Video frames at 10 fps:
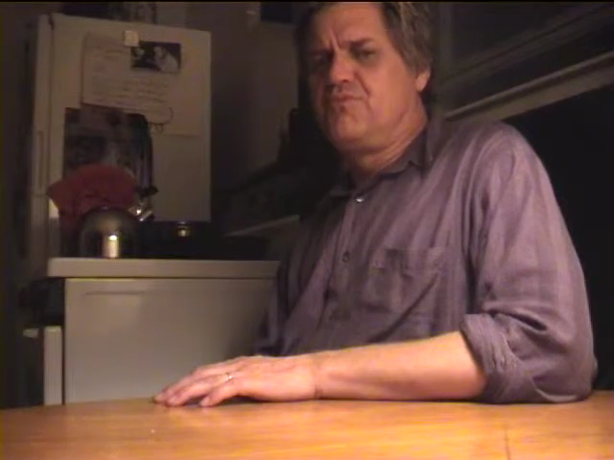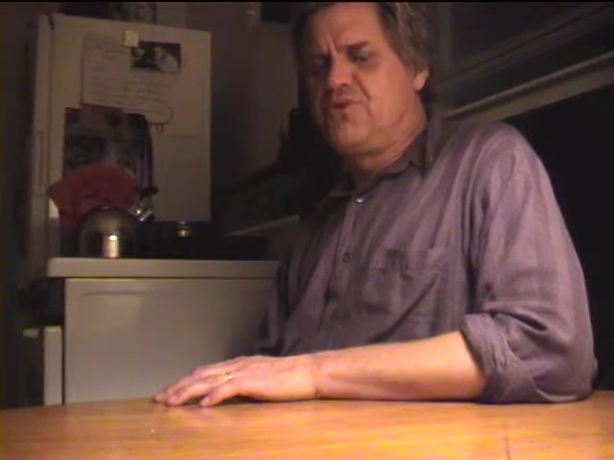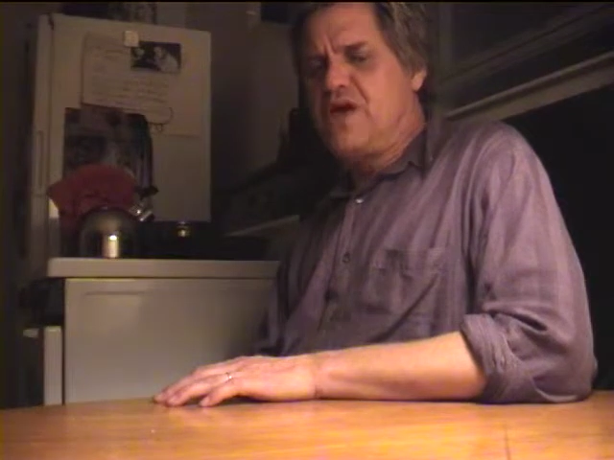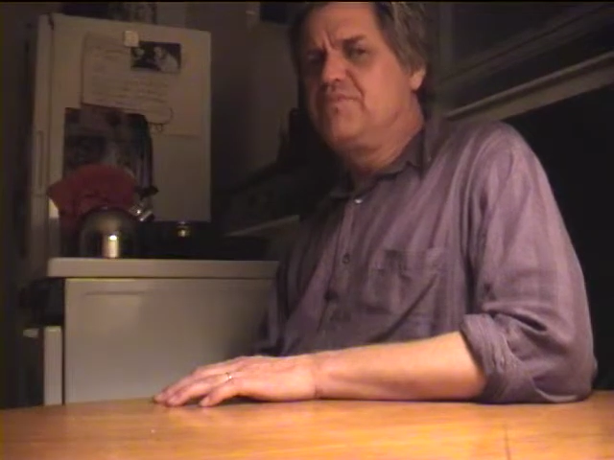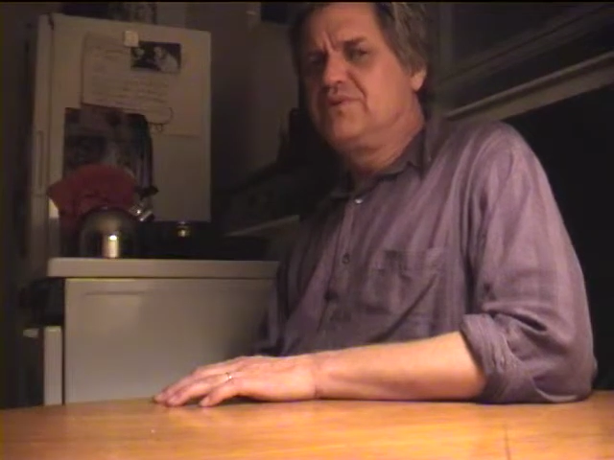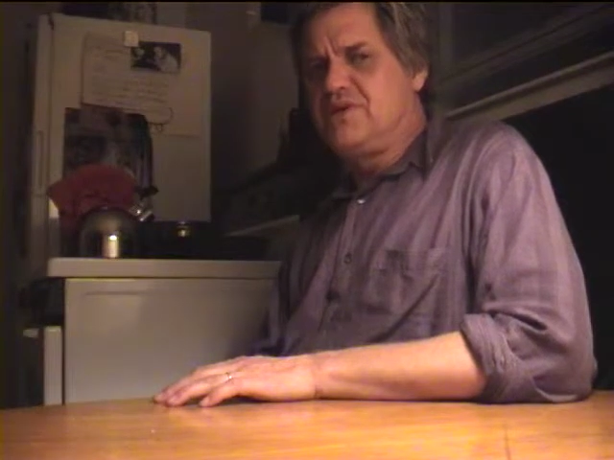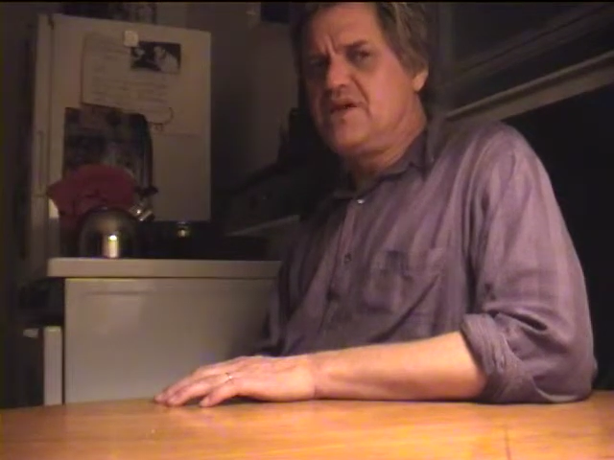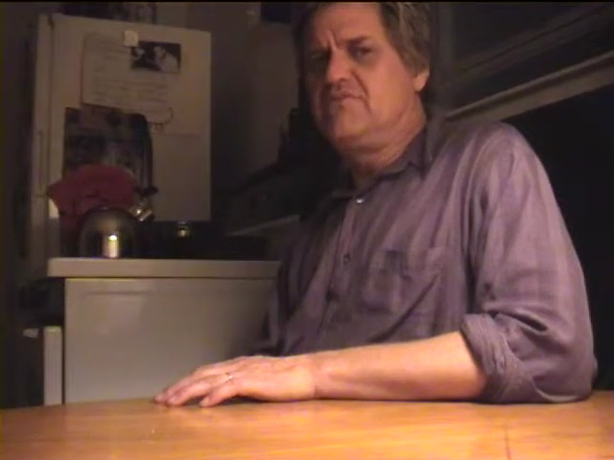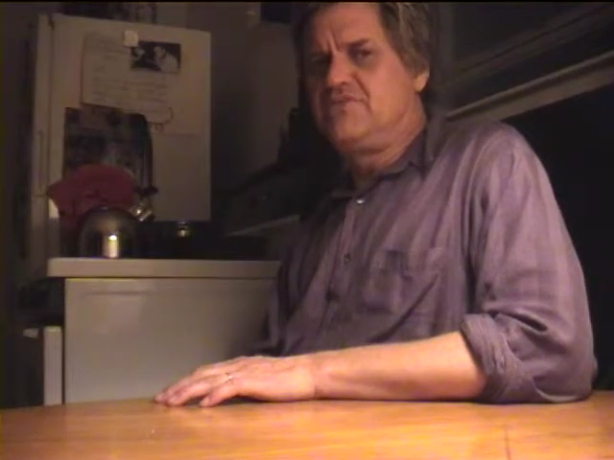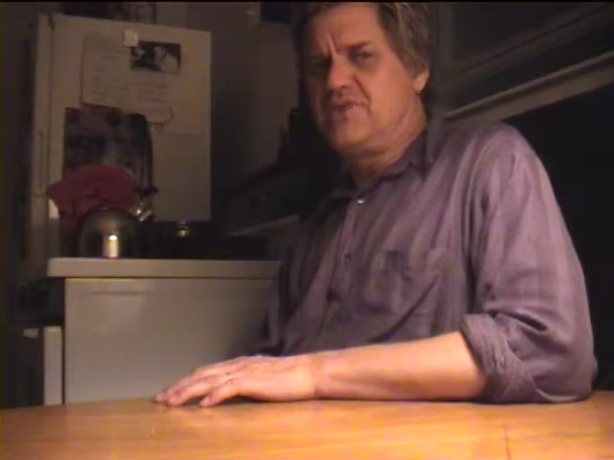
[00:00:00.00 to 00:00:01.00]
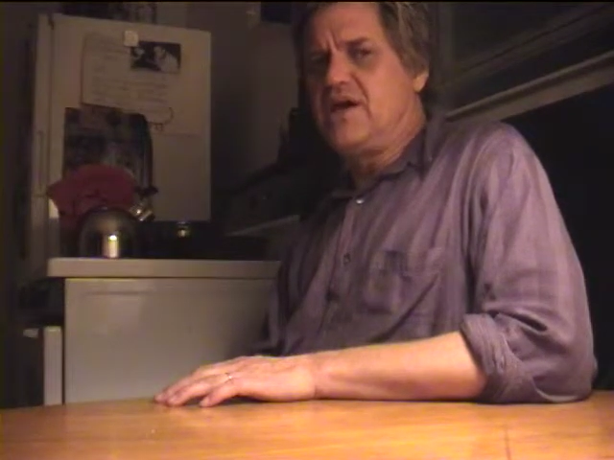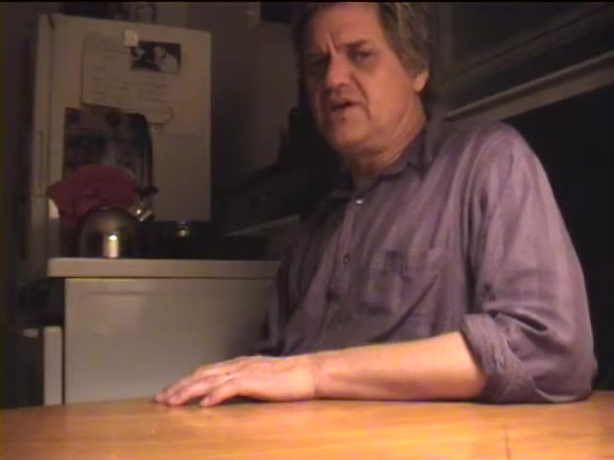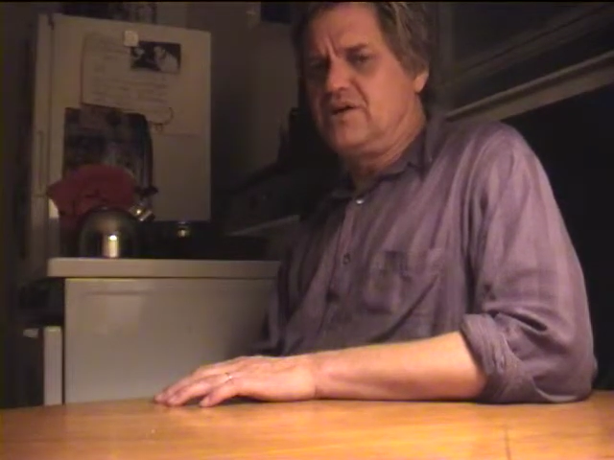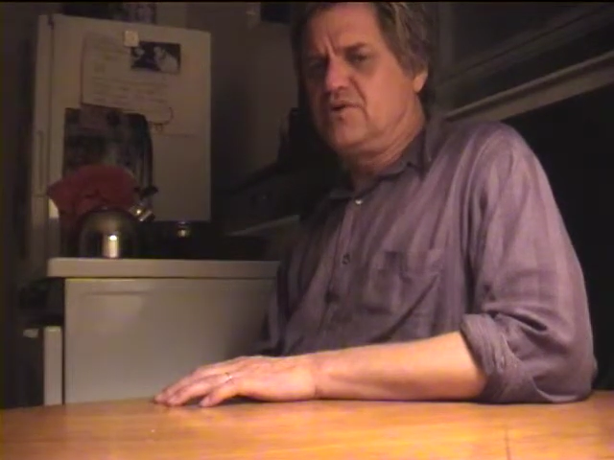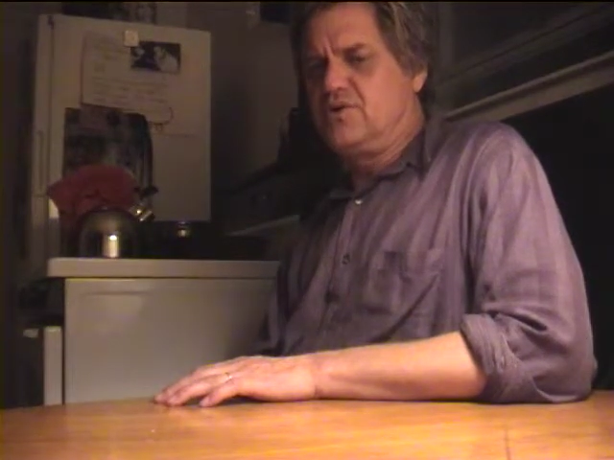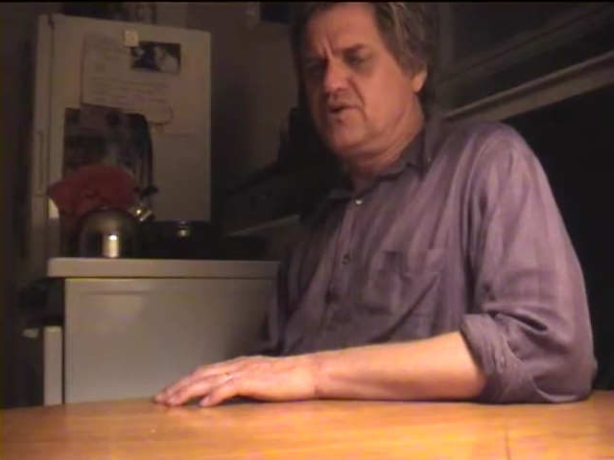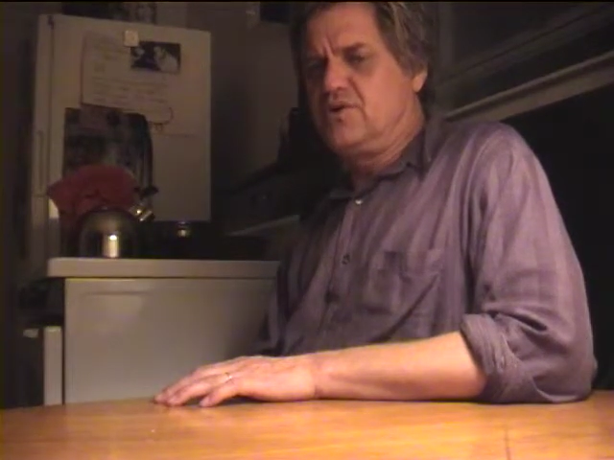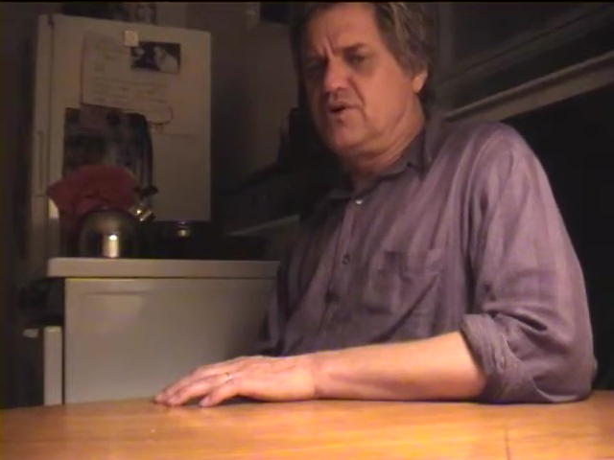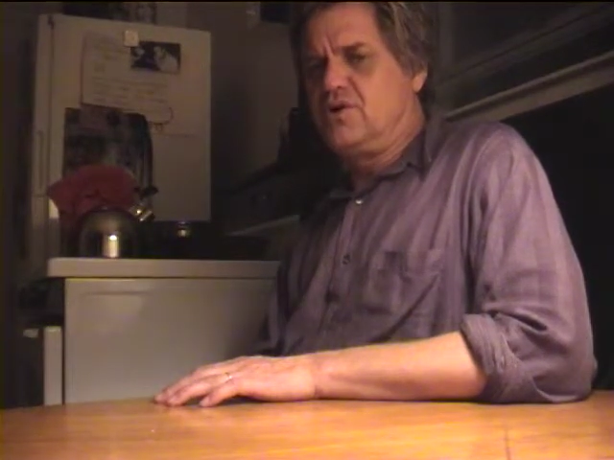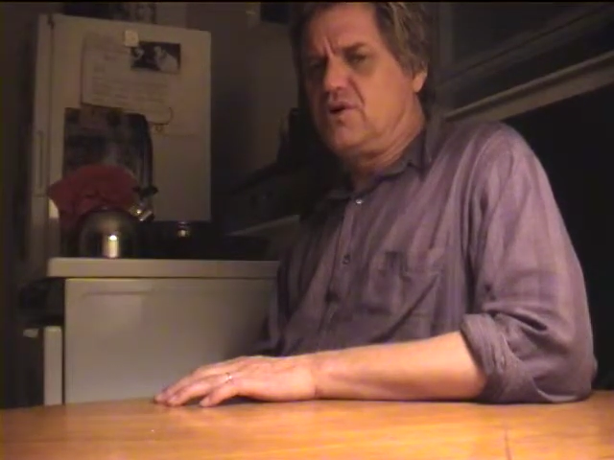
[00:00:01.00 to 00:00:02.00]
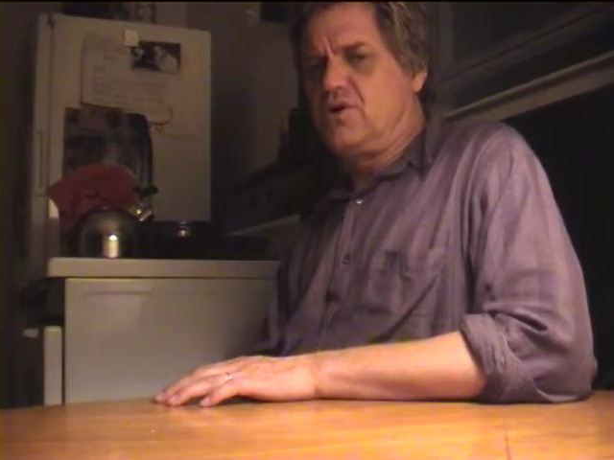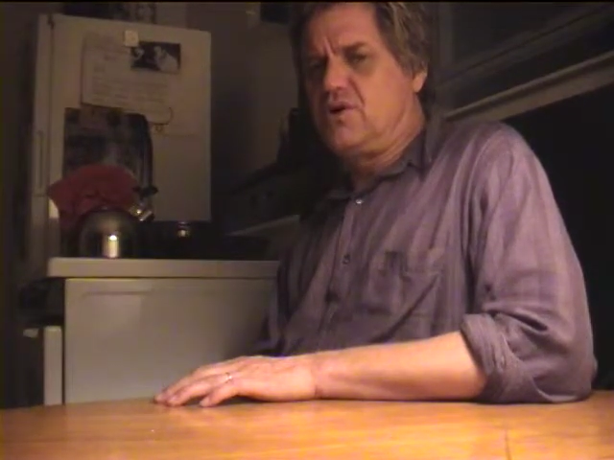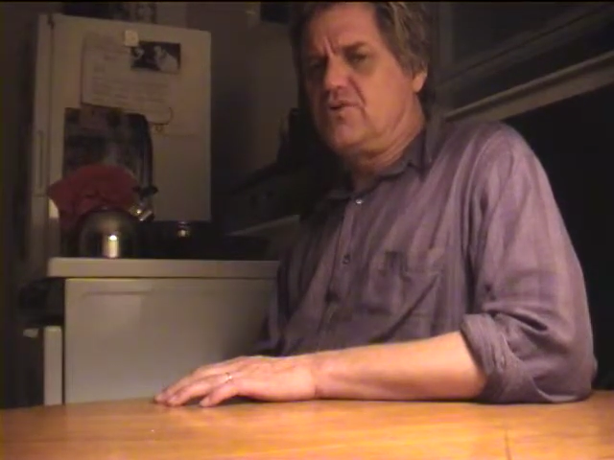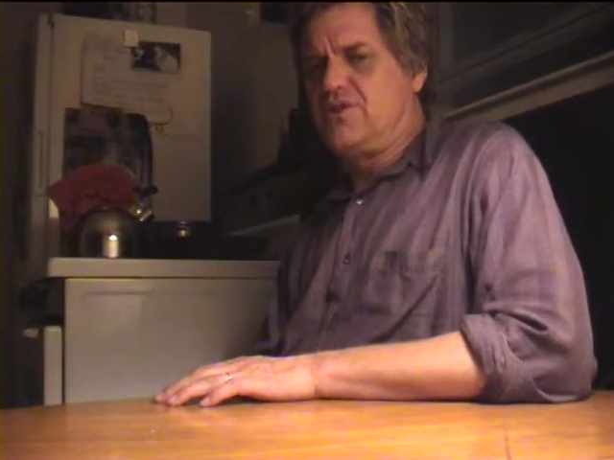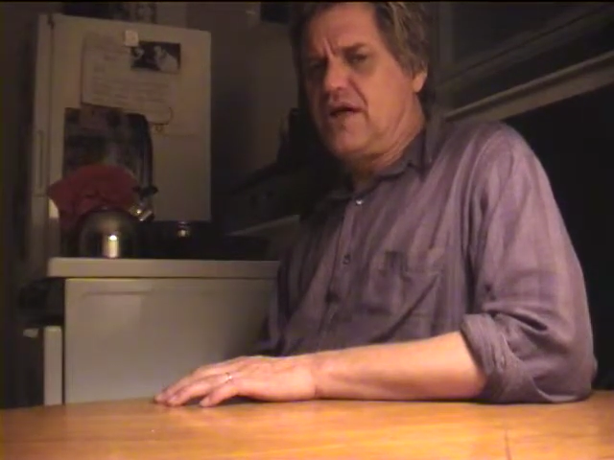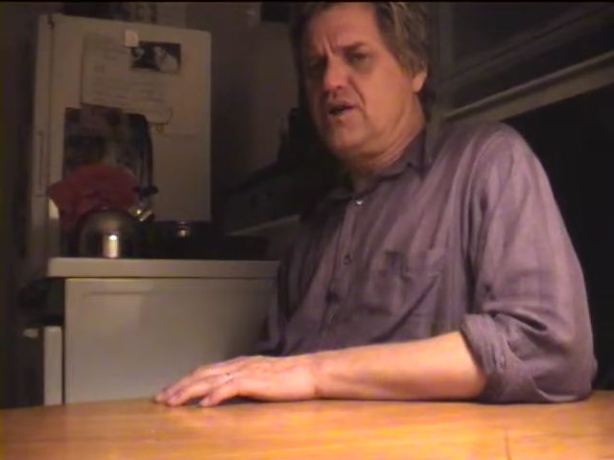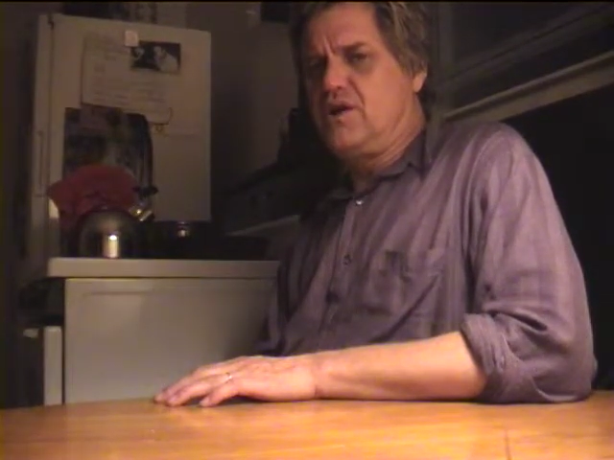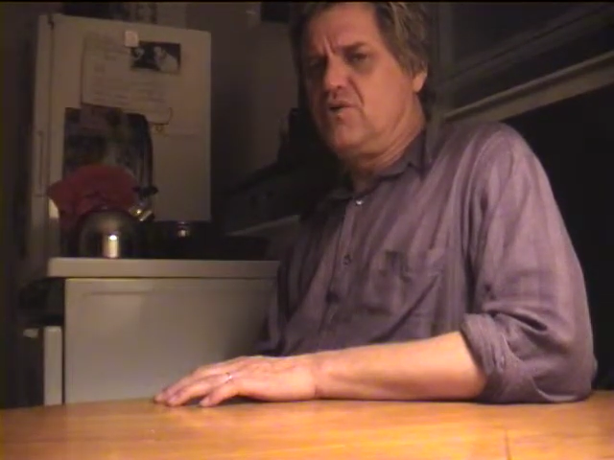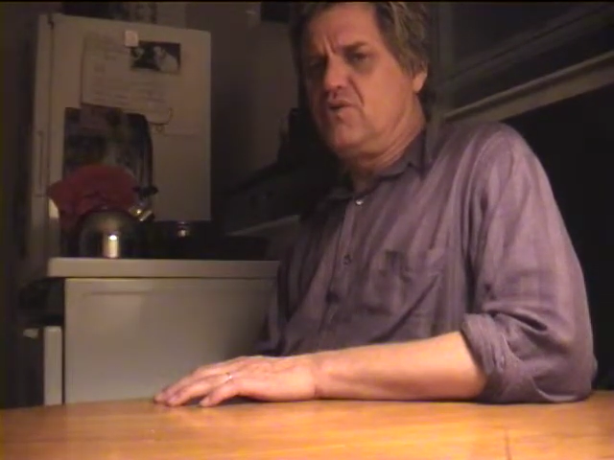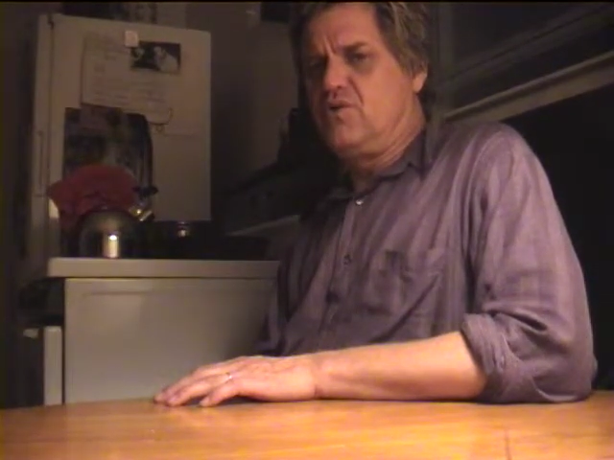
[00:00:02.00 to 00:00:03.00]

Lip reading: they believed that